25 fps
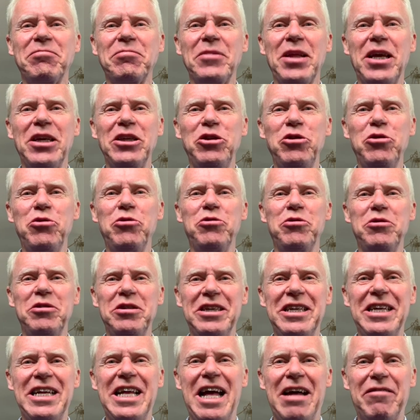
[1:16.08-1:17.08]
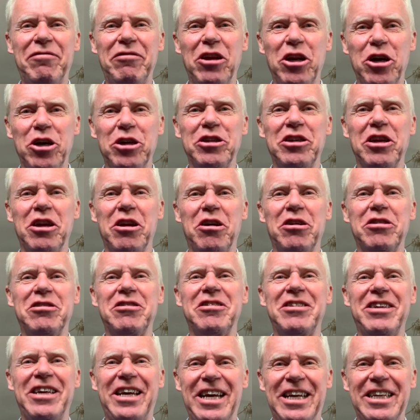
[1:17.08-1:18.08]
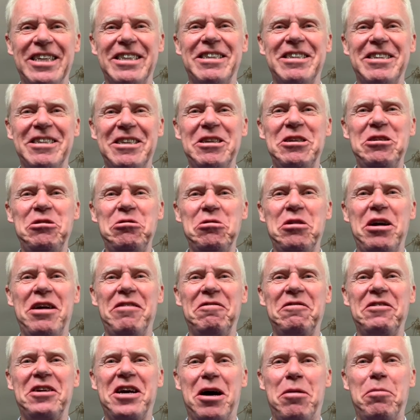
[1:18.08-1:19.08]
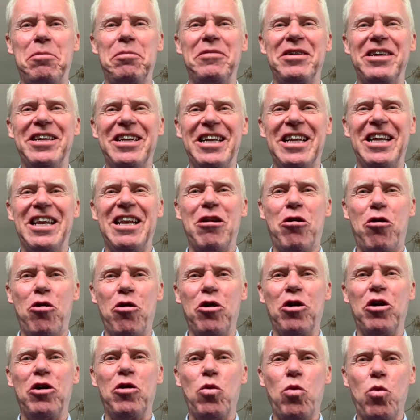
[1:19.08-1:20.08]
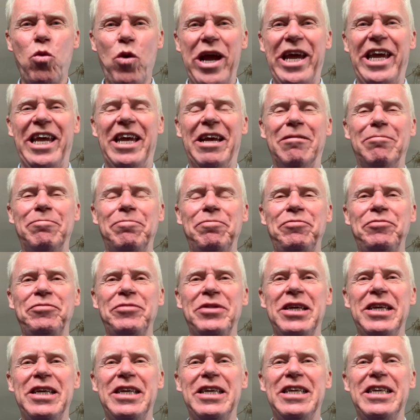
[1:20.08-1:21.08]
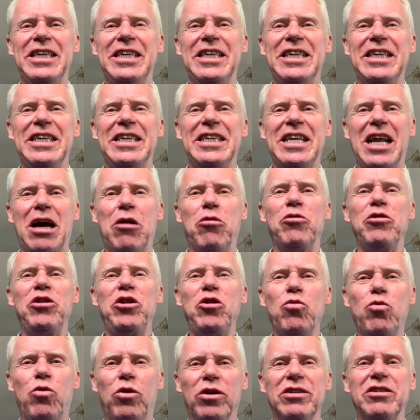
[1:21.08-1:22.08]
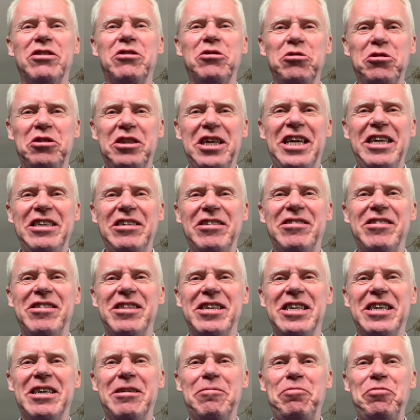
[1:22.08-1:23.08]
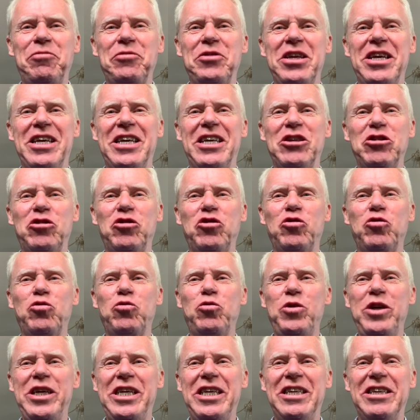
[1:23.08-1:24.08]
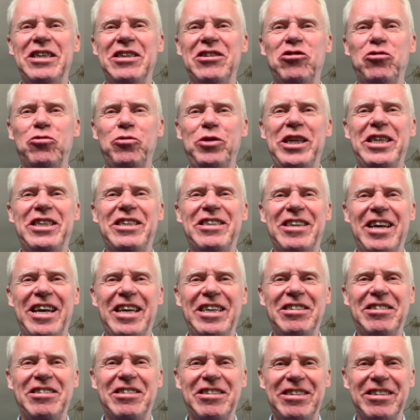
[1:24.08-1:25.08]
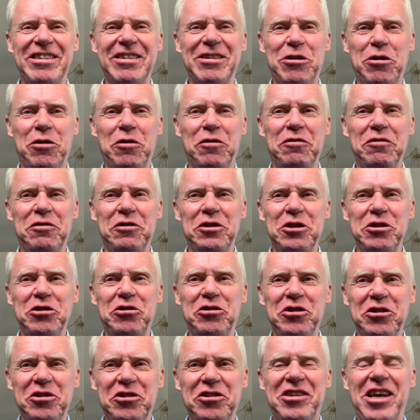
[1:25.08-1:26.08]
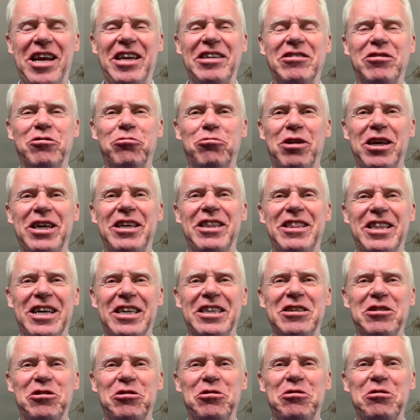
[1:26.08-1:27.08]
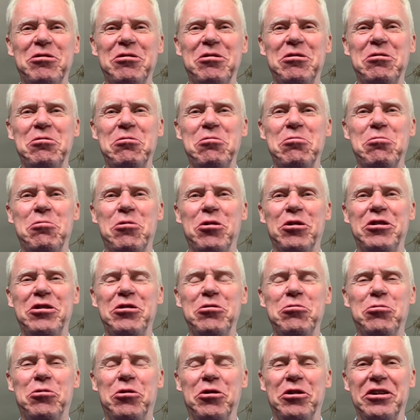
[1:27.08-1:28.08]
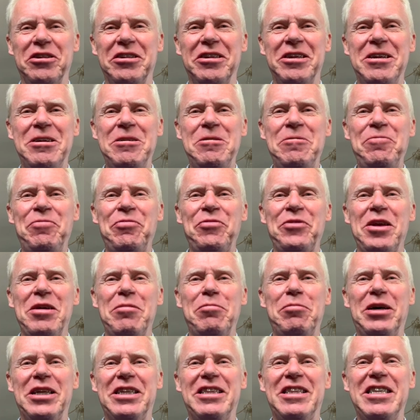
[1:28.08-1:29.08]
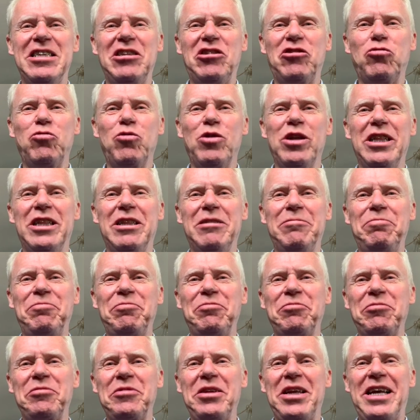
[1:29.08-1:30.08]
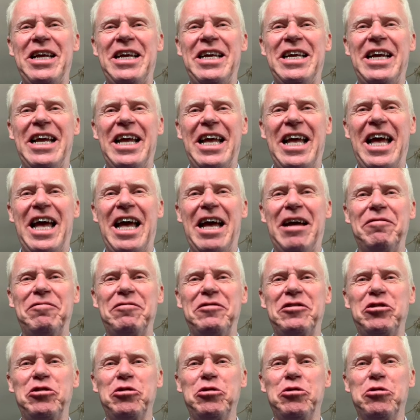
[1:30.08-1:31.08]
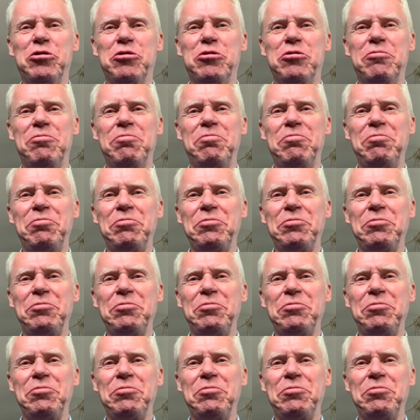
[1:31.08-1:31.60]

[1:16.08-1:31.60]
You have learned a lot and you have come a long way. Now, you want to taste the sweet taste of success, right? That is what you want. But this will have to